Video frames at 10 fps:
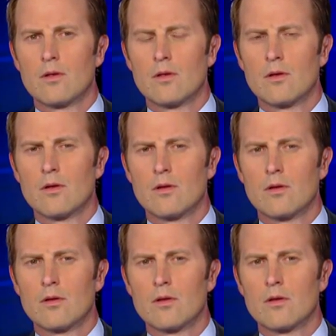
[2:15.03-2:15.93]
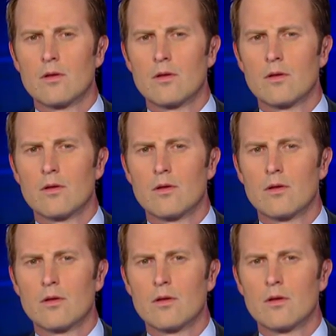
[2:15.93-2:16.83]

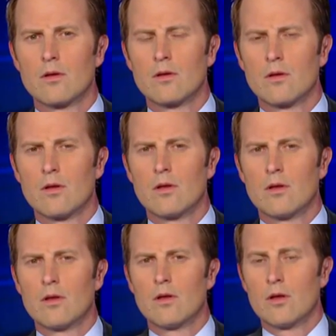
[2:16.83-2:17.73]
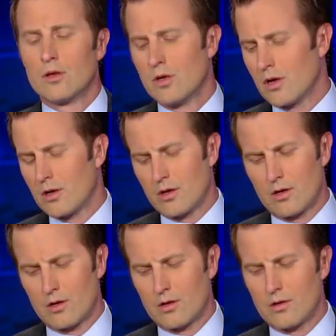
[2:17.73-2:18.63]

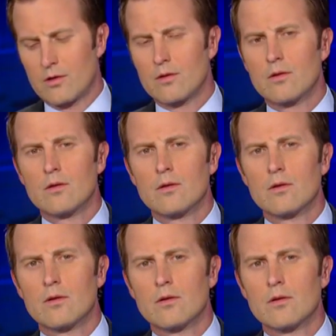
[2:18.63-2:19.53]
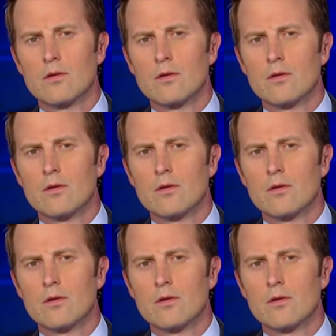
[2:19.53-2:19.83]
[no speech]